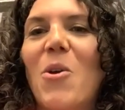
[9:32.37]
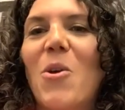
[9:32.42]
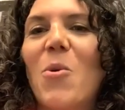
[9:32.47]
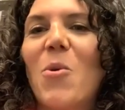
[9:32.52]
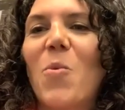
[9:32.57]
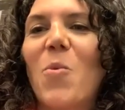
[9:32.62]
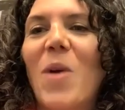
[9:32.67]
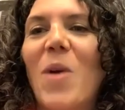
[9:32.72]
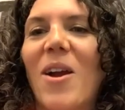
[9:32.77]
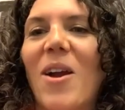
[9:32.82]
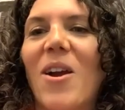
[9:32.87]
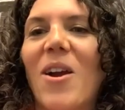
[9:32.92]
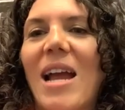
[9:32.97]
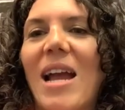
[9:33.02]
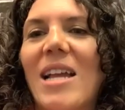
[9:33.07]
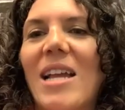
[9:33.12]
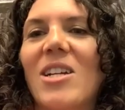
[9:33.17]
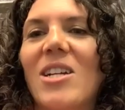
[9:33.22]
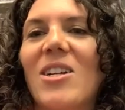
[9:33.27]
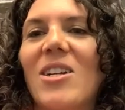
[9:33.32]
where I
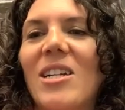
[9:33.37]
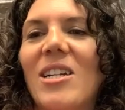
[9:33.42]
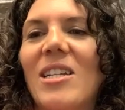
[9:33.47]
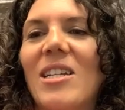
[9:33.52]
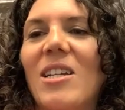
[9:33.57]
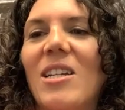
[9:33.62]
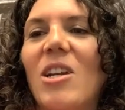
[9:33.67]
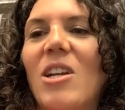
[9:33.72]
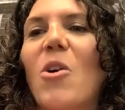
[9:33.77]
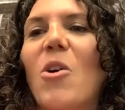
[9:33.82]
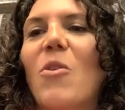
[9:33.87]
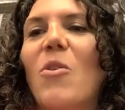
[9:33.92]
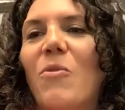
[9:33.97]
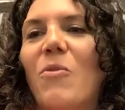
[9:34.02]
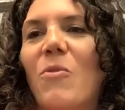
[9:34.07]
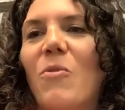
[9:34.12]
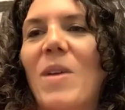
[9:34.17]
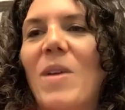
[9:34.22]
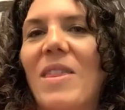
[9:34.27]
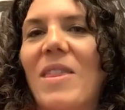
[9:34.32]
could go
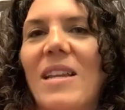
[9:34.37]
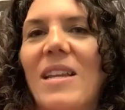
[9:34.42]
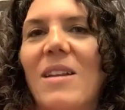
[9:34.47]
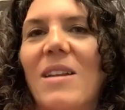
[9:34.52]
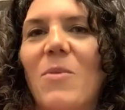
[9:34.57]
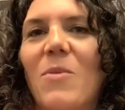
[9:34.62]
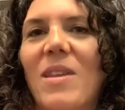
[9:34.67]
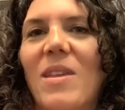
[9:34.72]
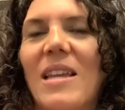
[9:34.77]
with an